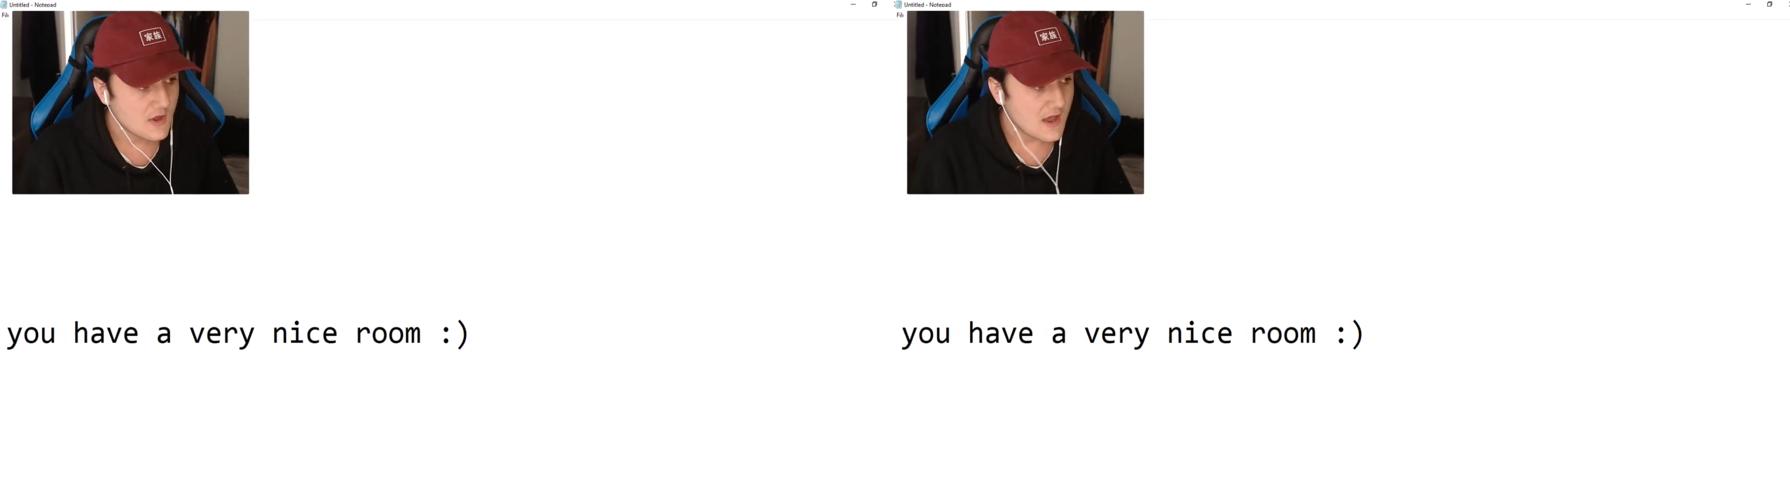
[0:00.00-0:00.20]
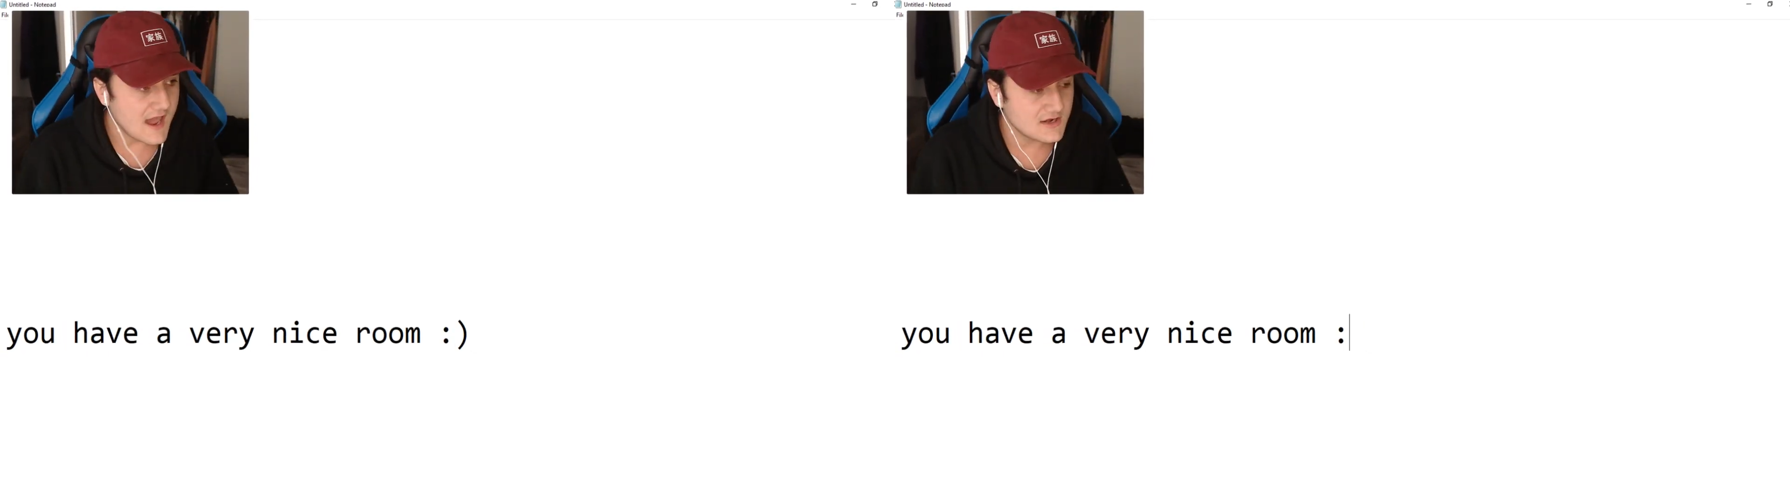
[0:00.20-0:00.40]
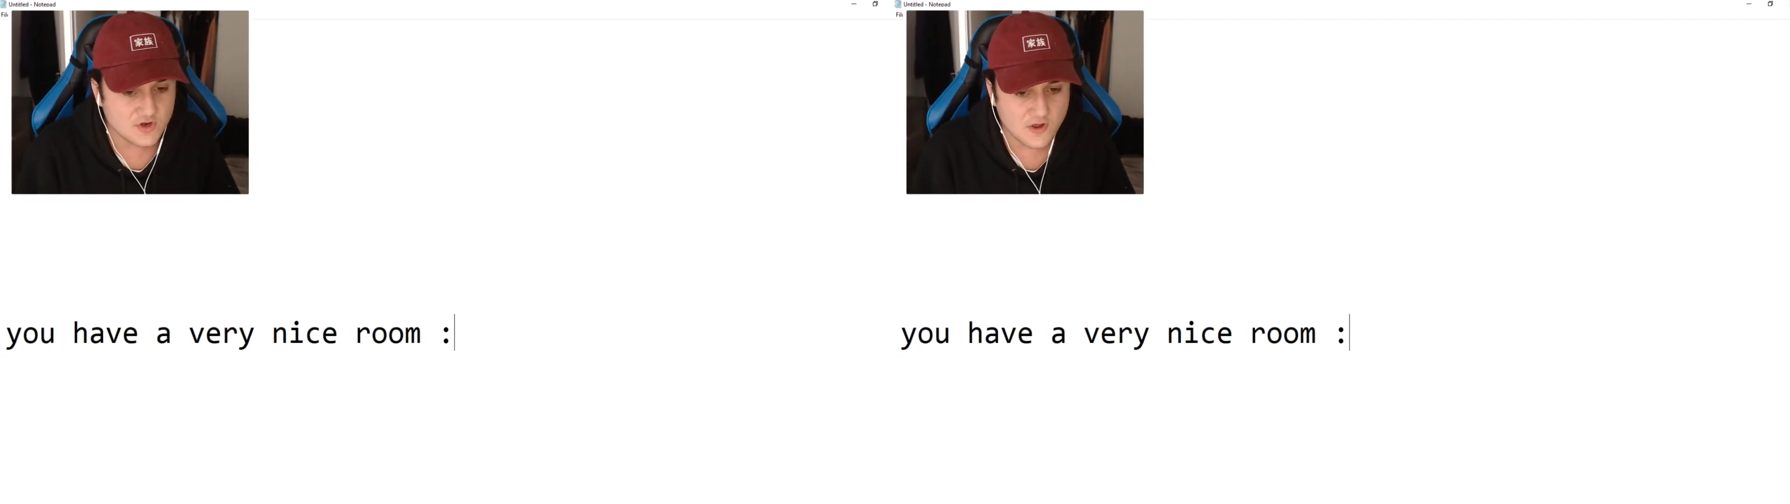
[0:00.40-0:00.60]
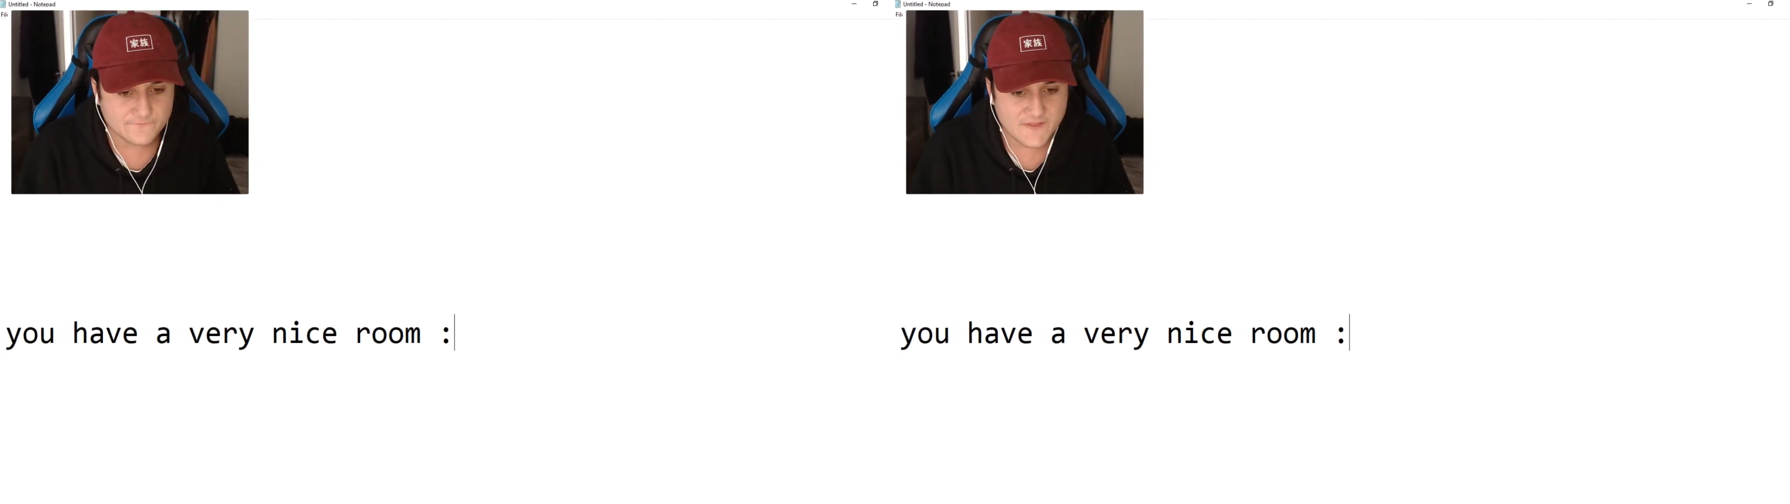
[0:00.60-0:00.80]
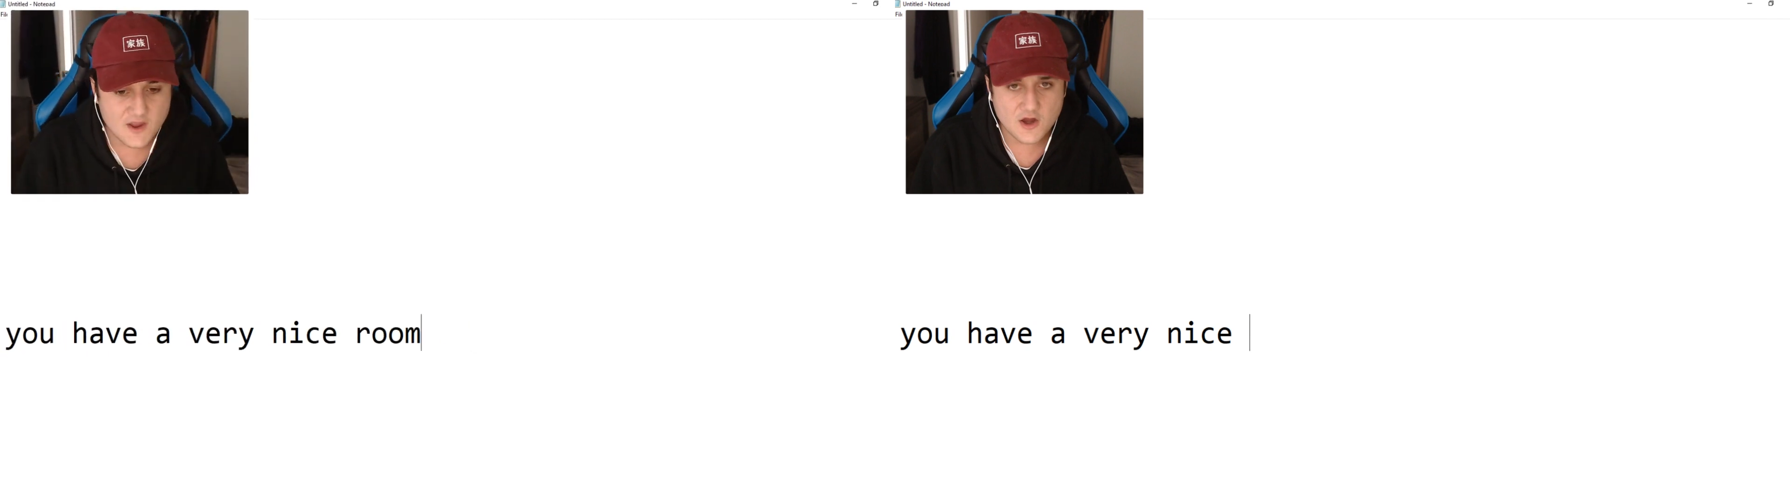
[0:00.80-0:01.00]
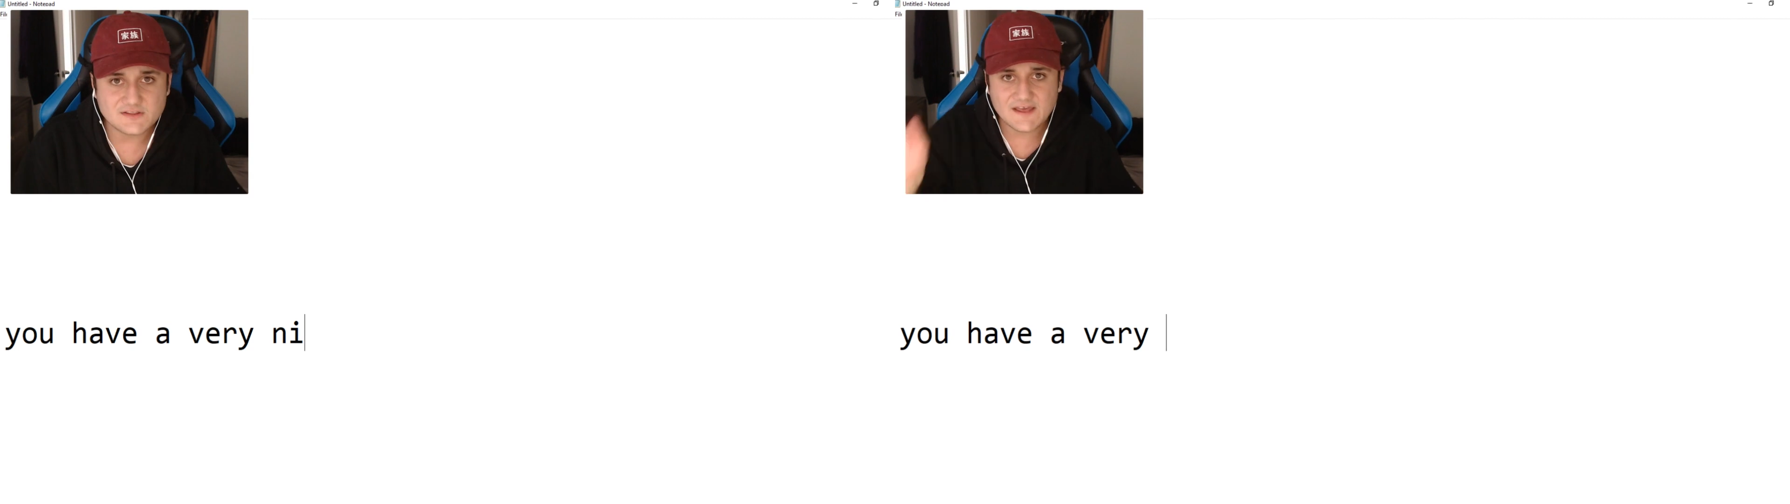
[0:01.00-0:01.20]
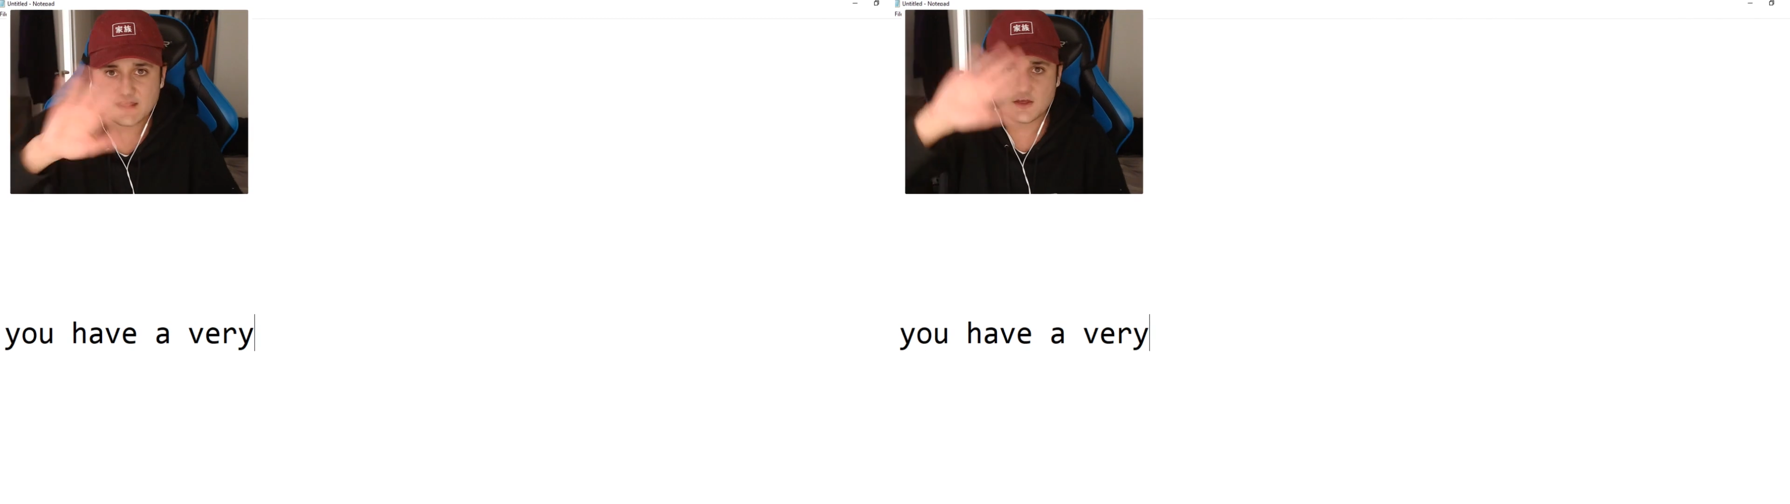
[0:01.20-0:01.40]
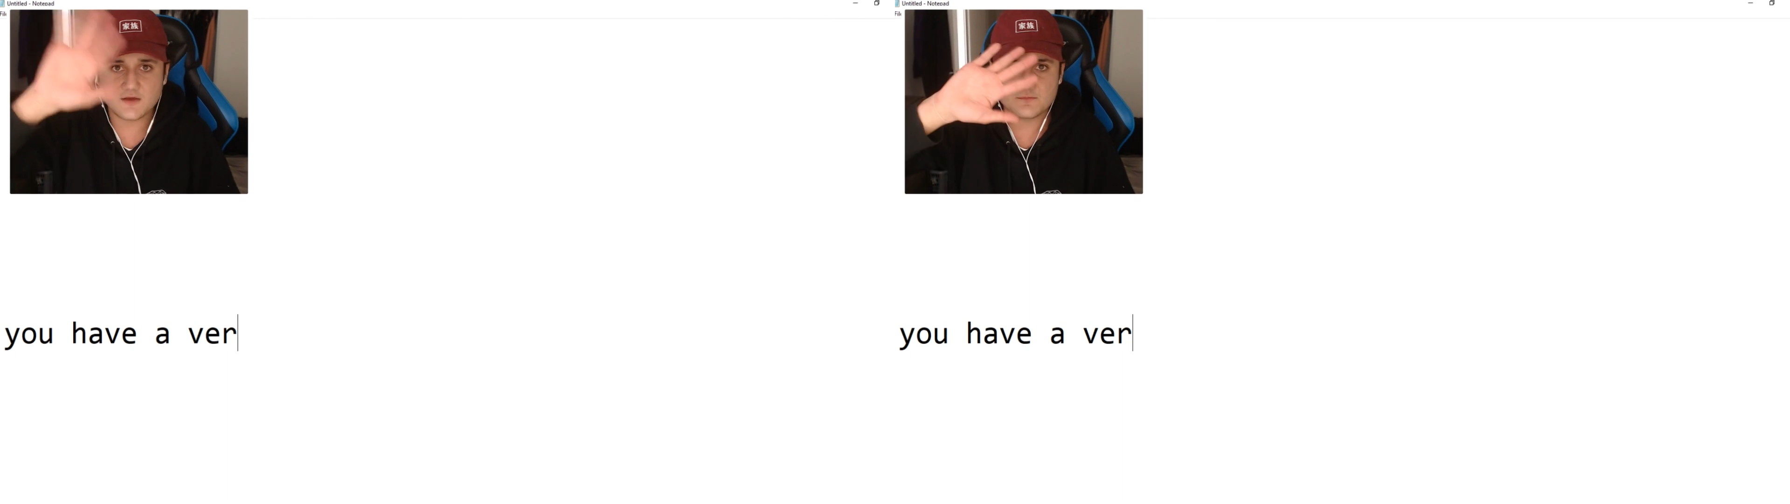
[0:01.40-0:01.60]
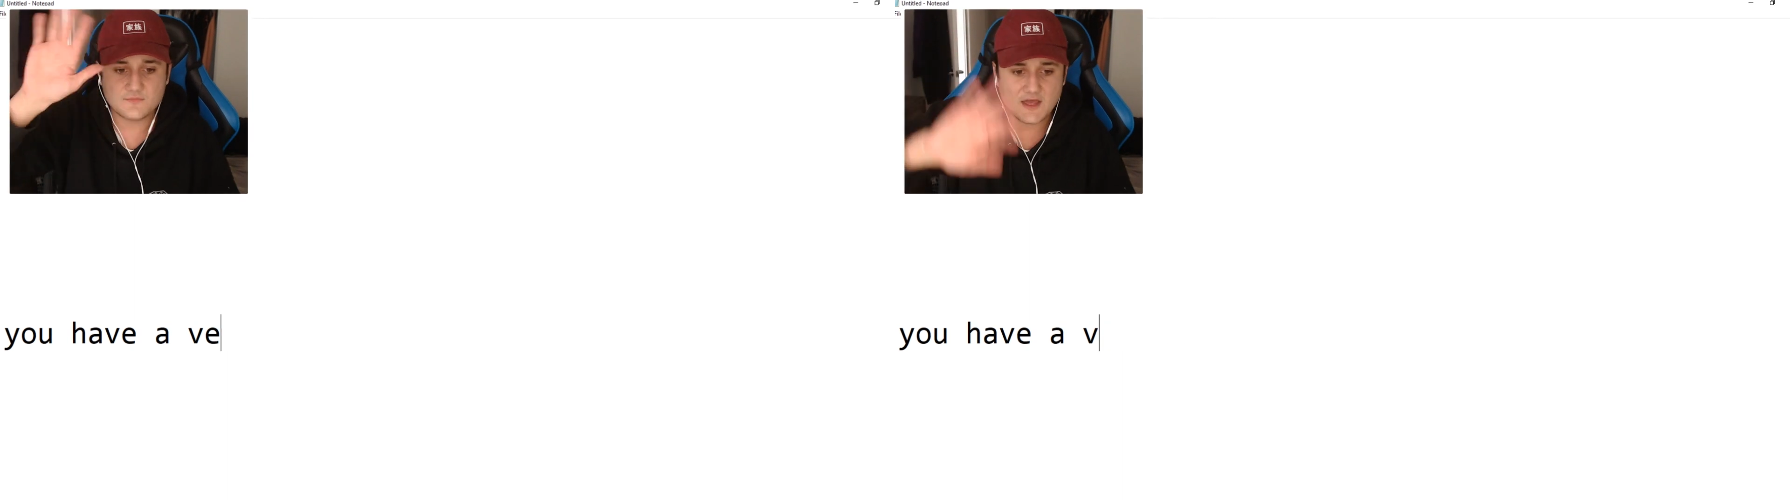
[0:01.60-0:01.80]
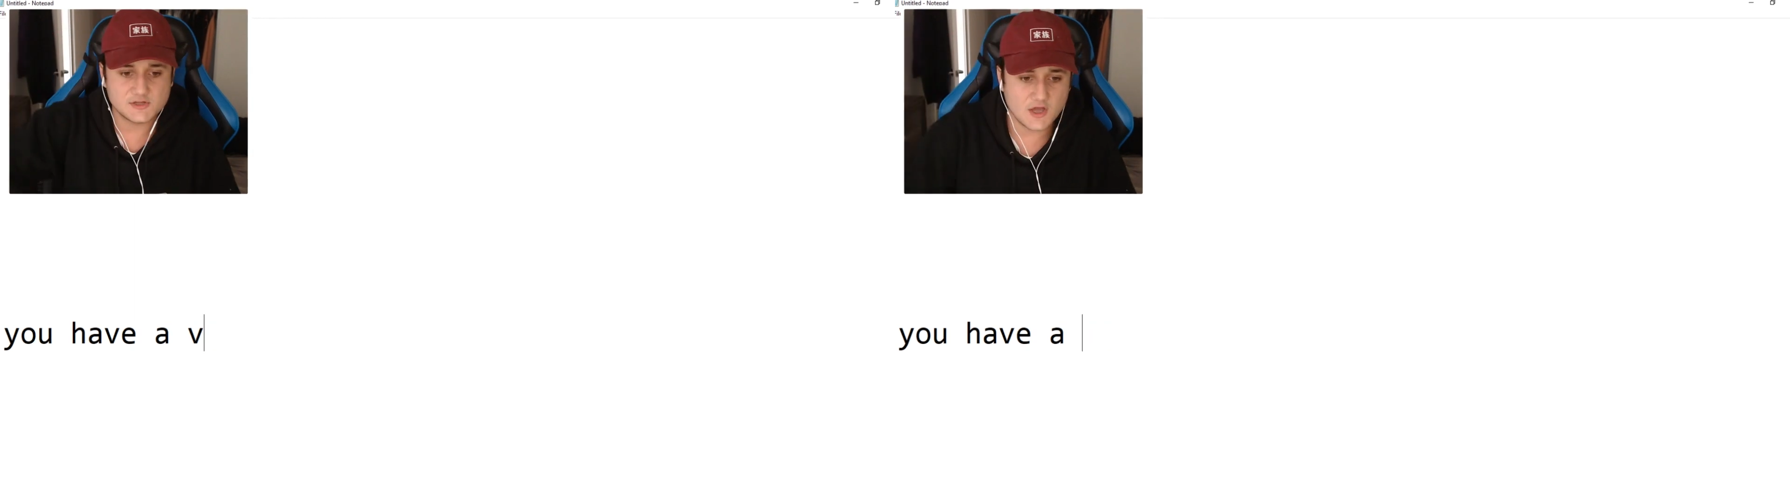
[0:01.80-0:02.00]
I don't know if they are, like, um,
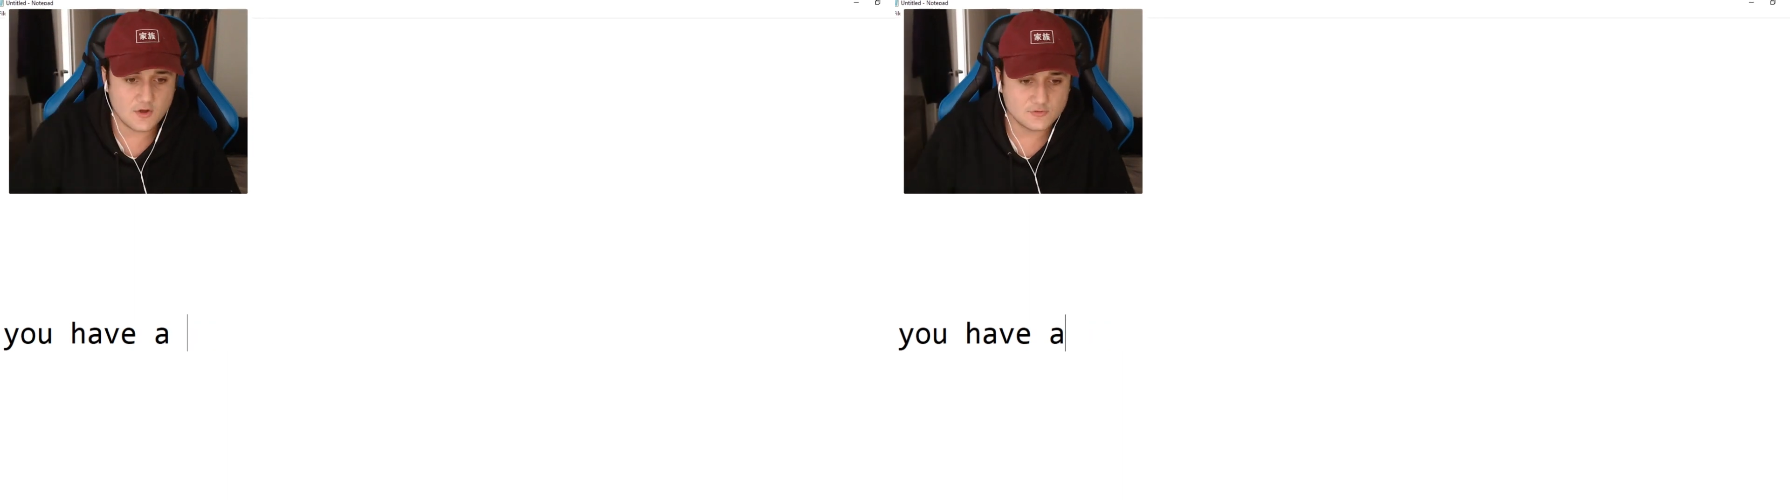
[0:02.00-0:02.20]
hello?